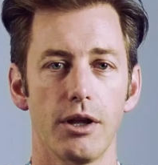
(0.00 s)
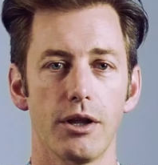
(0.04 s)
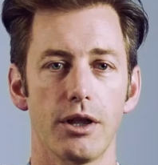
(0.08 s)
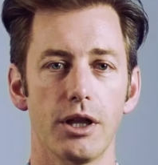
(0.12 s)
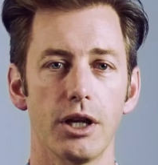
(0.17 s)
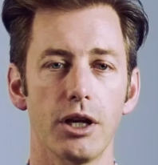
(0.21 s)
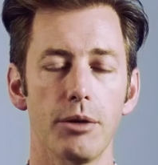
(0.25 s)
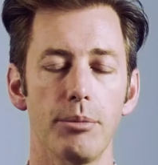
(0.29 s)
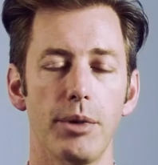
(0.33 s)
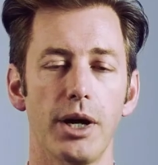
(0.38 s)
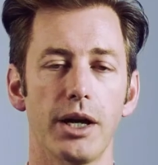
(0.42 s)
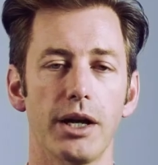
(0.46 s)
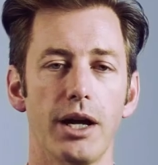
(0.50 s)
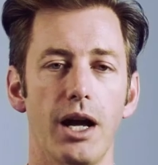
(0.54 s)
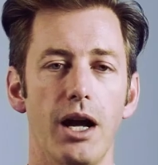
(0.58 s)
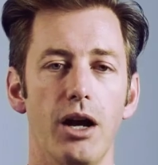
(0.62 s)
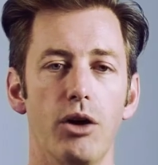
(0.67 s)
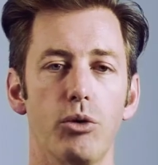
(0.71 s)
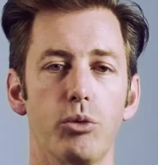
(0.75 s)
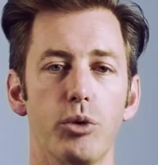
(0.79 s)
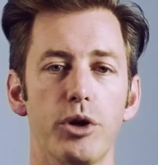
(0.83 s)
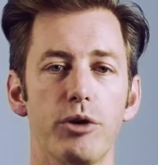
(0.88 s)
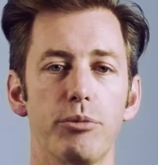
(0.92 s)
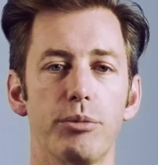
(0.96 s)
Think about
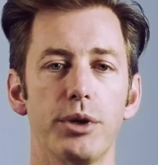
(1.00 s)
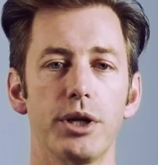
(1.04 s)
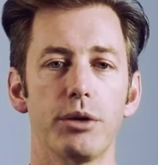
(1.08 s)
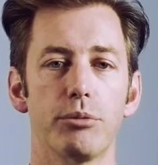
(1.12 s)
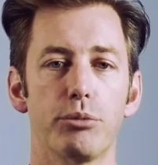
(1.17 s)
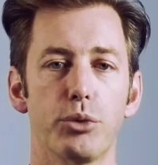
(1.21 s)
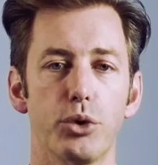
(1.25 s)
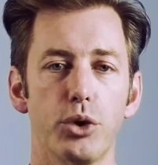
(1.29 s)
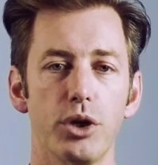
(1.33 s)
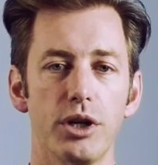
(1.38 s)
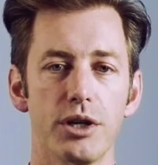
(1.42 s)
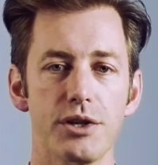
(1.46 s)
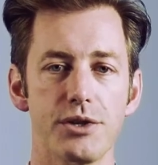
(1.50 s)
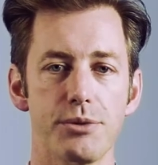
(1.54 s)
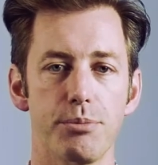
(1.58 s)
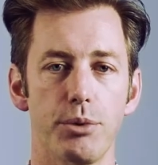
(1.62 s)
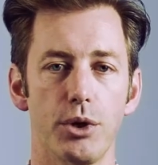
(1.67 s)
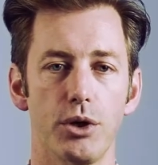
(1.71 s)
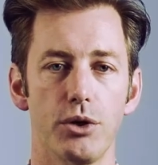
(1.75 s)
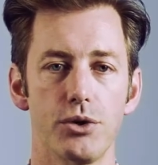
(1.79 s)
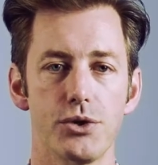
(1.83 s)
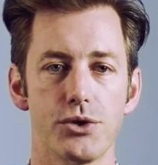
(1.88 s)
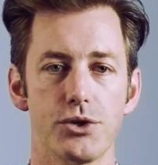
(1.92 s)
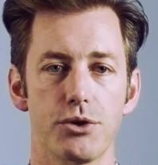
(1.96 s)
how we've been
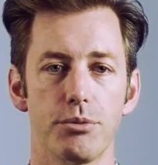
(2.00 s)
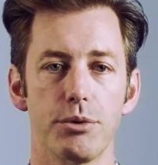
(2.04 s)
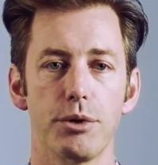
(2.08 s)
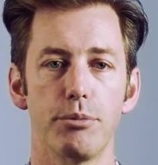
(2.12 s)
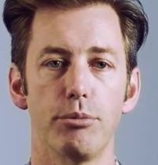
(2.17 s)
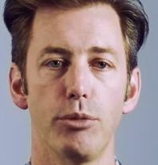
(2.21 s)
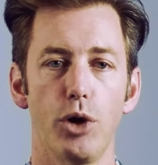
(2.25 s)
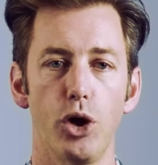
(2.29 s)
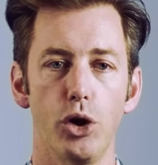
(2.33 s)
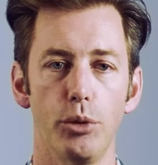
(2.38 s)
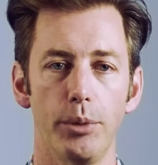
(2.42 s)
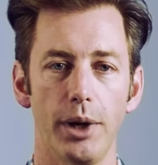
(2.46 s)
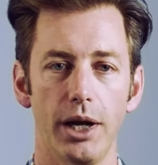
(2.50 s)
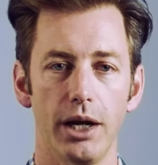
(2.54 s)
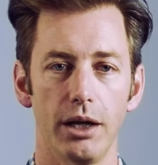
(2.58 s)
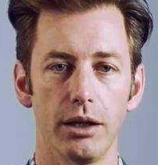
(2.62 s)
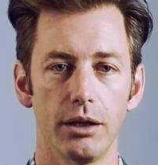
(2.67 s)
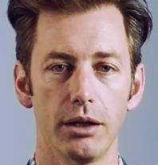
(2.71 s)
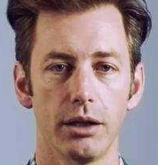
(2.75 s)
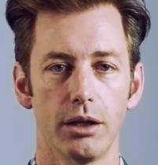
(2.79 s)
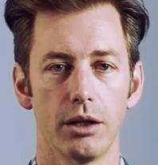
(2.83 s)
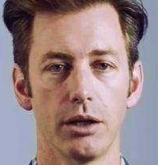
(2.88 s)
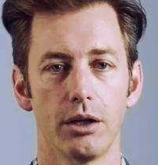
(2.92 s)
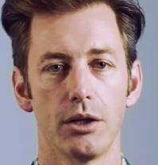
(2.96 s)
predisposed to be mobile,
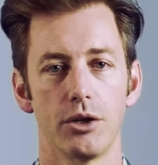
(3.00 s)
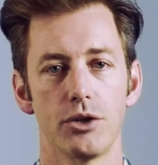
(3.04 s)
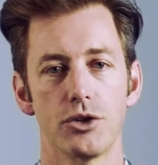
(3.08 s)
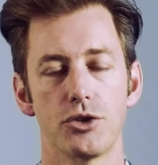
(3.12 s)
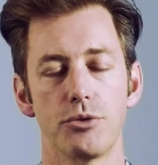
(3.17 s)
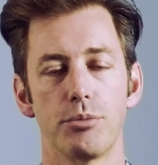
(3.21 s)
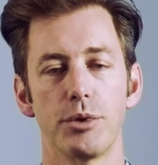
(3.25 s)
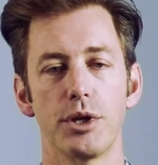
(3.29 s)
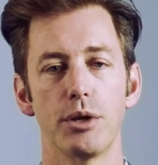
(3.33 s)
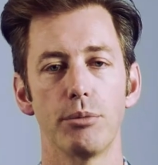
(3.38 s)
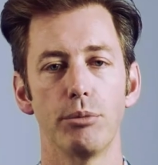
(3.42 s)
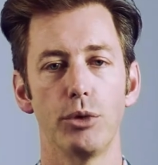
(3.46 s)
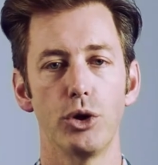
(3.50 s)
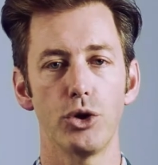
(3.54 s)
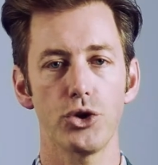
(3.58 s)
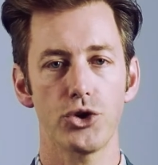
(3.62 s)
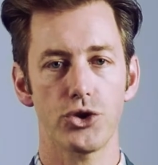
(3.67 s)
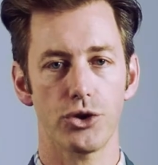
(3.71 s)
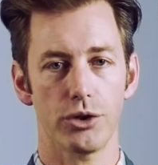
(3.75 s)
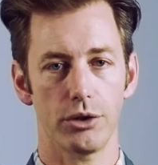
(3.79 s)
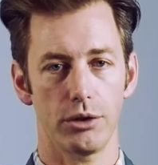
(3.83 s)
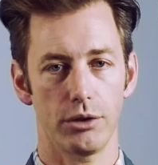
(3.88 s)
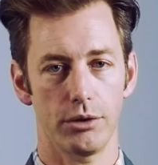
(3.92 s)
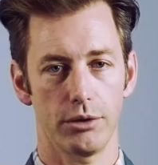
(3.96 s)
to be
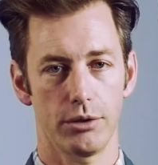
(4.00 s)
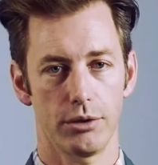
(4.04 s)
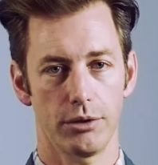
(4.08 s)
emotional,